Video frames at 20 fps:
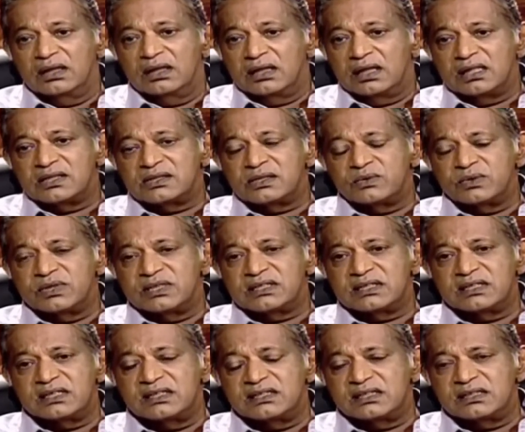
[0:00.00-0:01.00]
as soon as
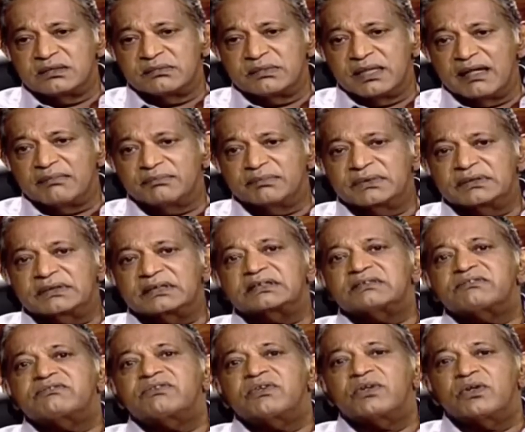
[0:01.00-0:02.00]
an interim government is
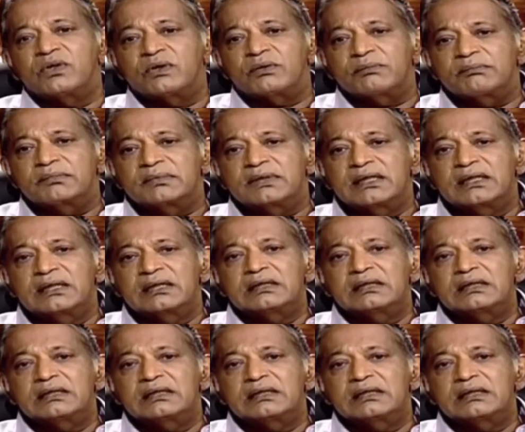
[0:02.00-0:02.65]
formed,